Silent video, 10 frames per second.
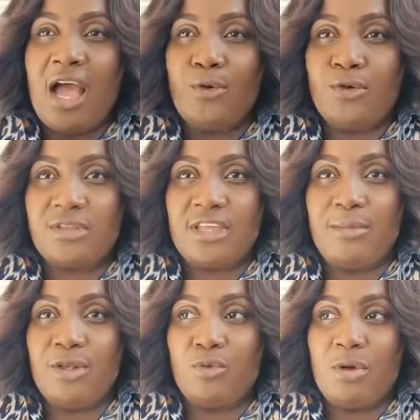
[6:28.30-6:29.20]
I going to
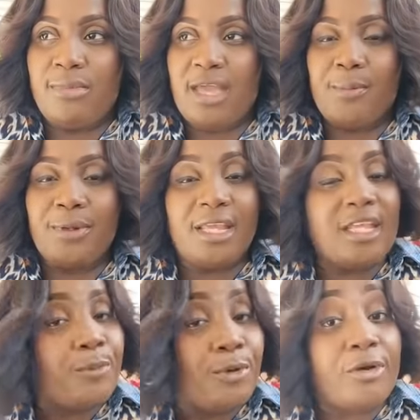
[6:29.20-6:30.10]
say me know gonna play
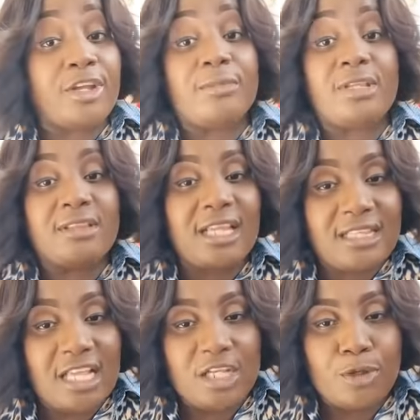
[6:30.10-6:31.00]
hypocrite. Me is
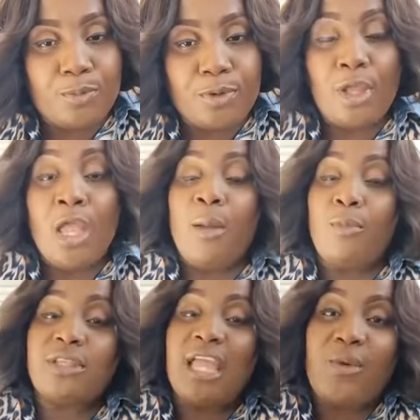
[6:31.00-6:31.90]
not a hypocrite,
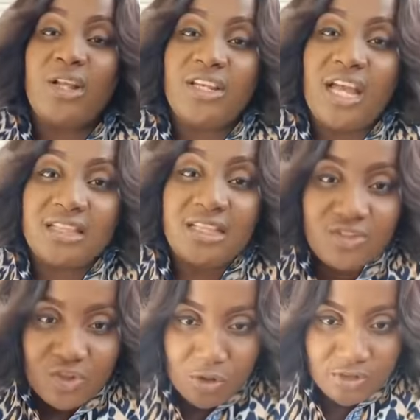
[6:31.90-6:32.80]
but I will not
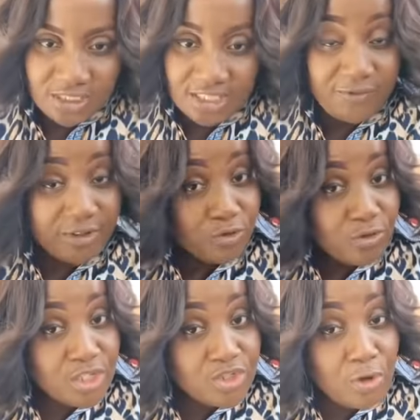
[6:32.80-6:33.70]
discuss it. If it
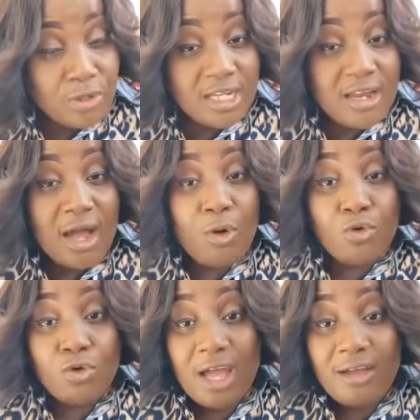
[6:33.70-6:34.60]
reach out there, I
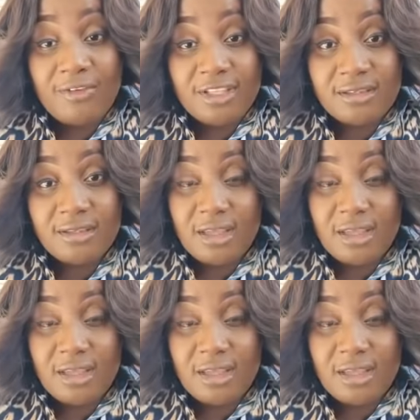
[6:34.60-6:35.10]
will not have it.